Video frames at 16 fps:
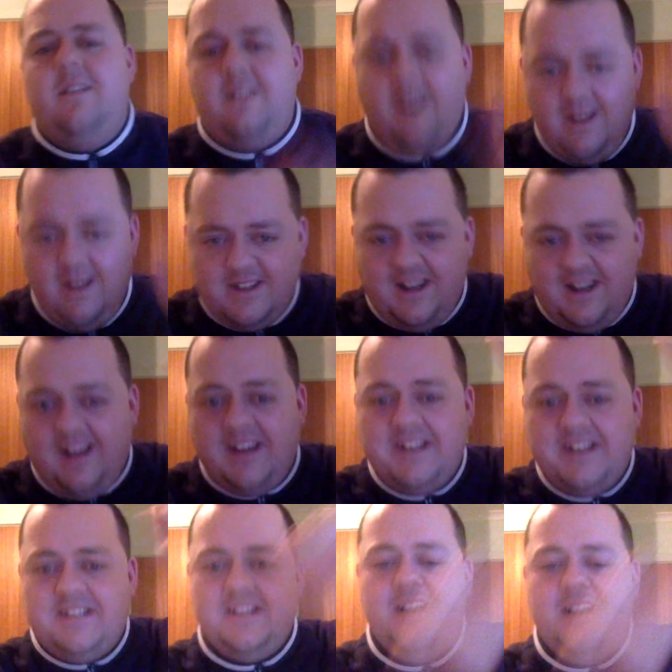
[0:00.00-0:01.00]
Hi
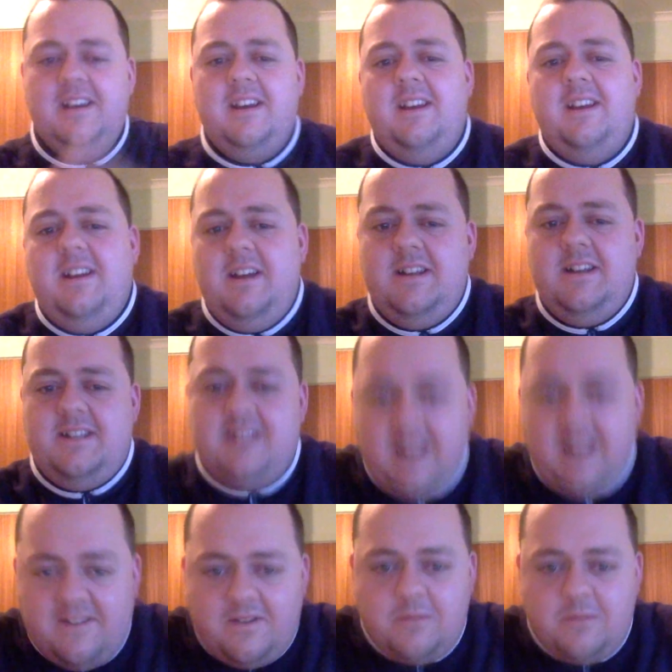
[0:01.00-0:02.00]
guys, it's
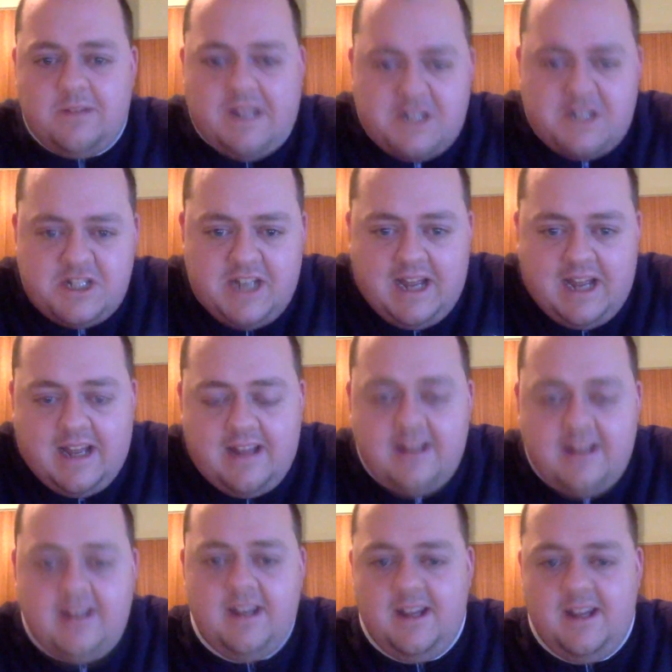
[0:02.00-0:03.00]
Nick from Let's Chat,
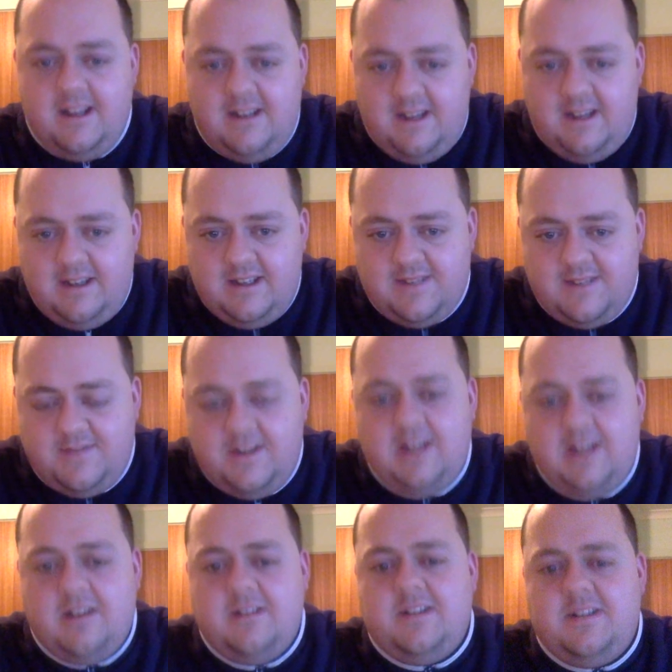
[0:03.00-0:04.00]
and in this
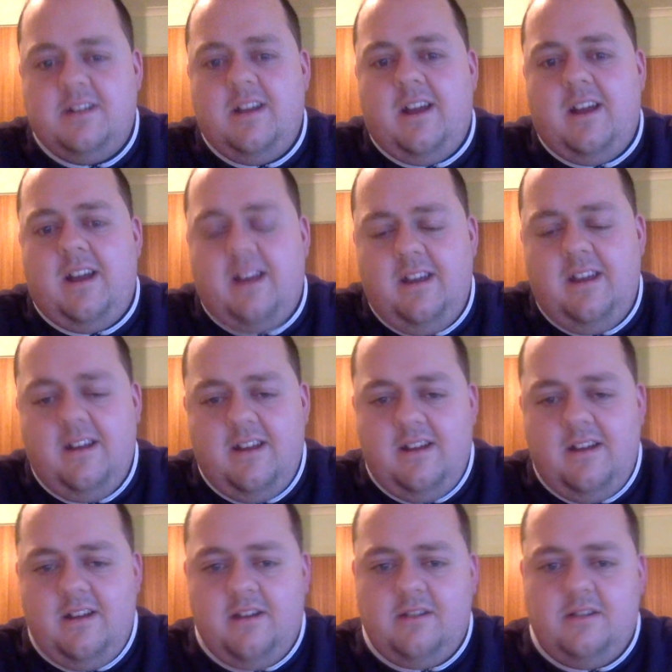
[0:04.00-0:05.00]
video today,
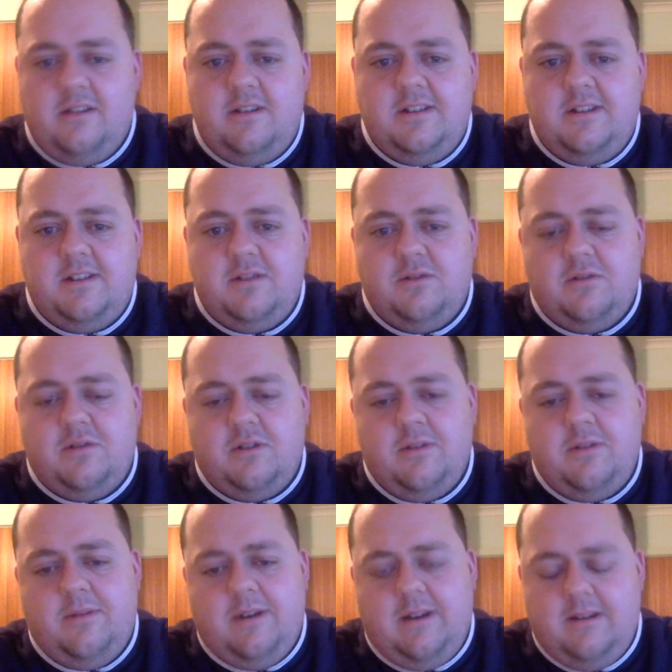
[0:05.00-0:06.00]
I'm going to talk
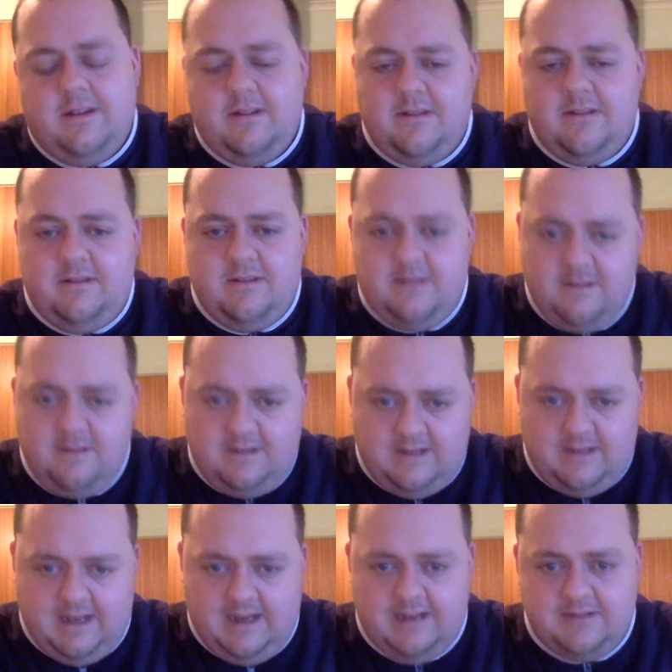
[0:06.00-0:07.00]
about
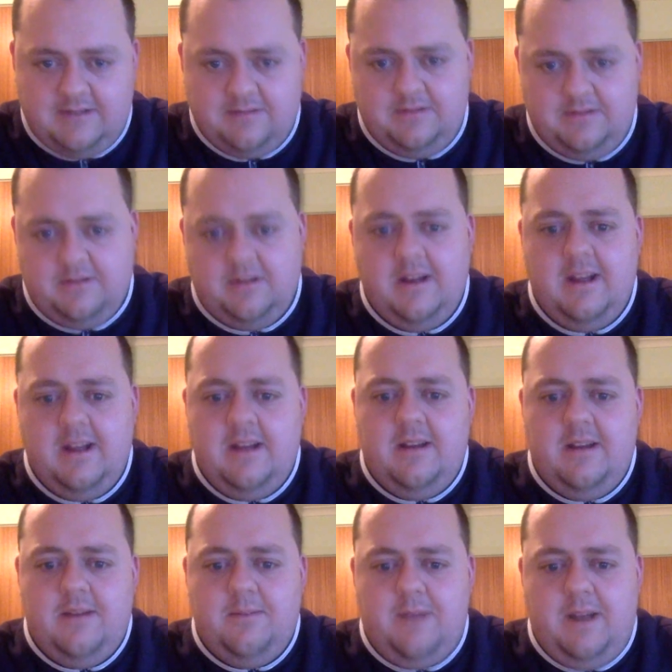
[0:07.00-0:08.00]
Carlton
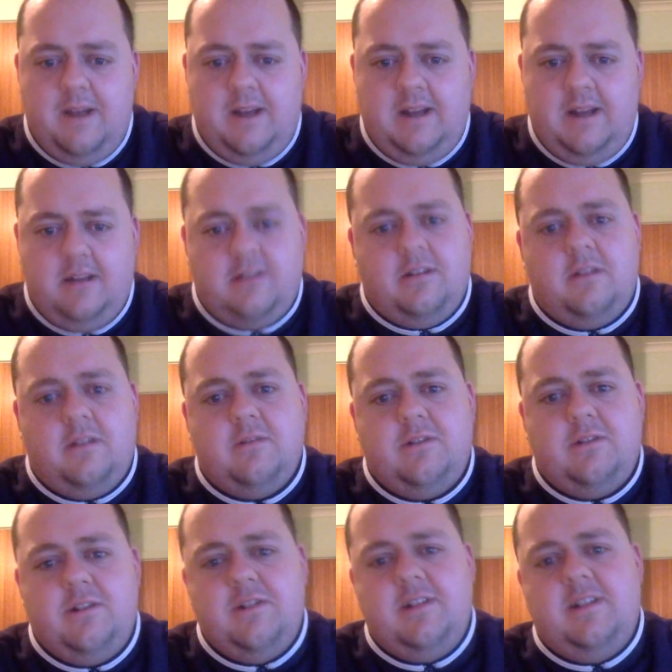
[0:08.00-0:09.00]
beating the Gold
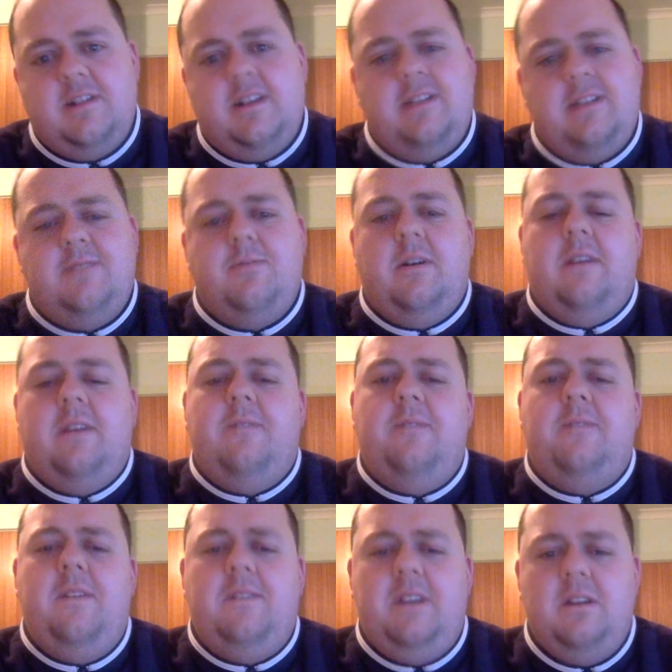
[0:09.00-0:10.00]
Coast Suns by
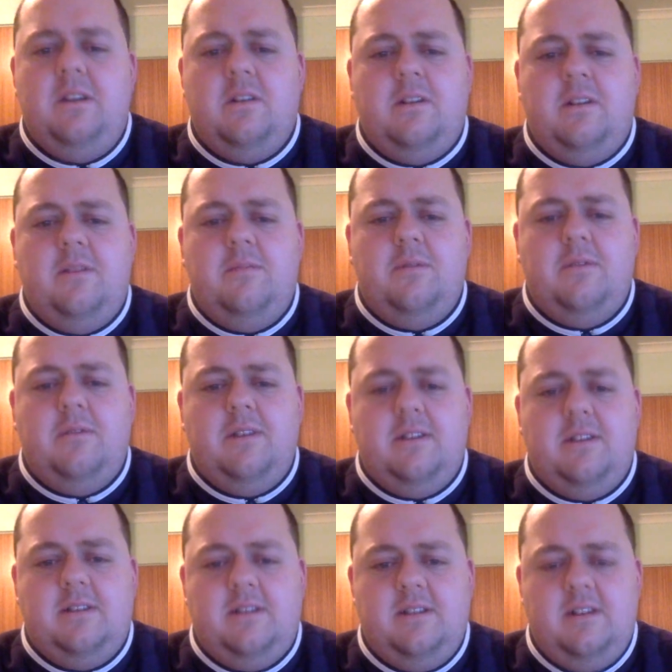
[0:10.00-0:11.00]
59
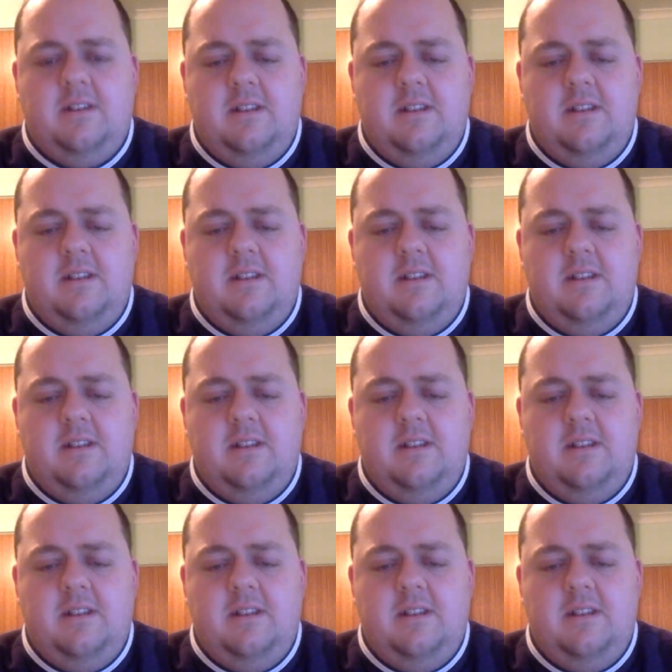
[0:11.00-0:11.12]
points.